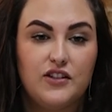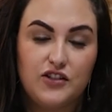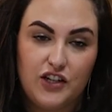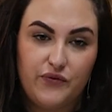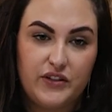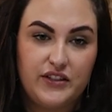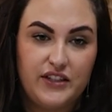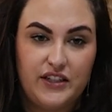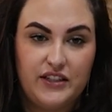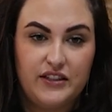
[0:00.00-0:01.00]

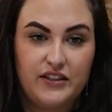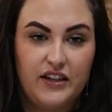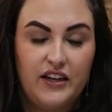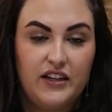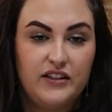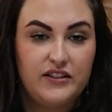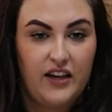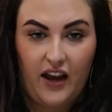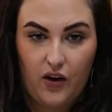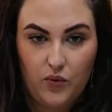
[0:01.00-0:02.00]
surfaces,
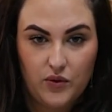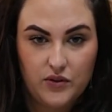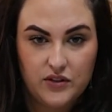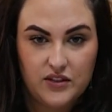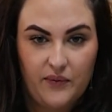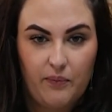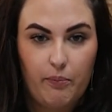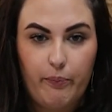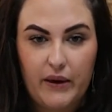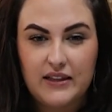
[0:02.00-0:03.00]
towels,
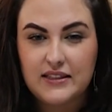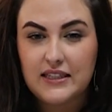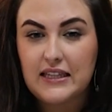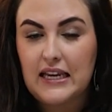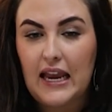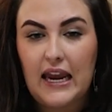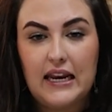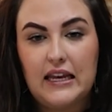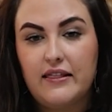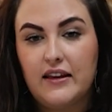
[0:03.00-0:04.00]
basically
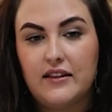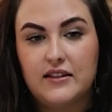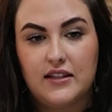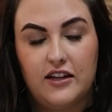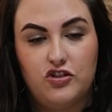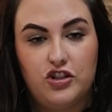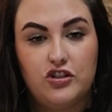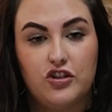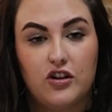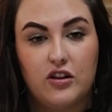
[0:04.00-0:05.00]
anything that
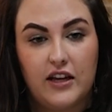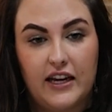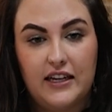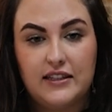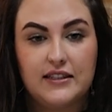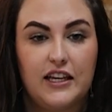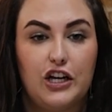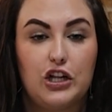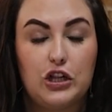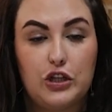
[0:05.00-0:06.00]
touches your clients,
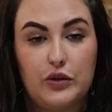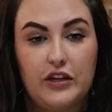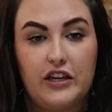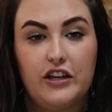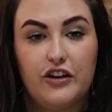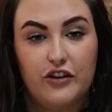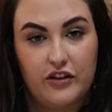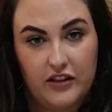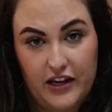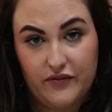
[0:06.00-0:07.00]
including your
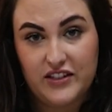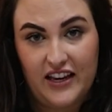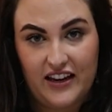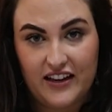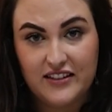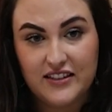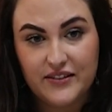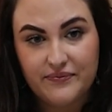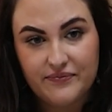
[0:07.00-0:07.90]
gloved hand.